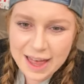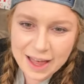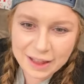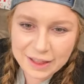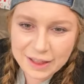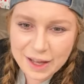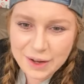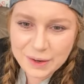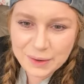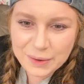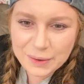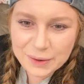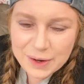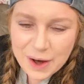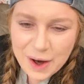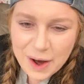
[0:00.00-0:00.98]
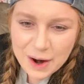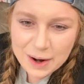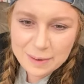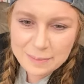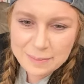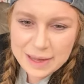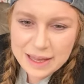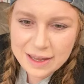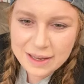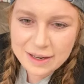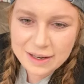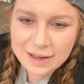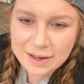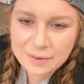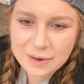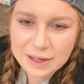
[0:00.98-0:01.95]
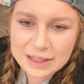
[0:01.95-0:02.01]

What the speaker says: Hello, Carmen.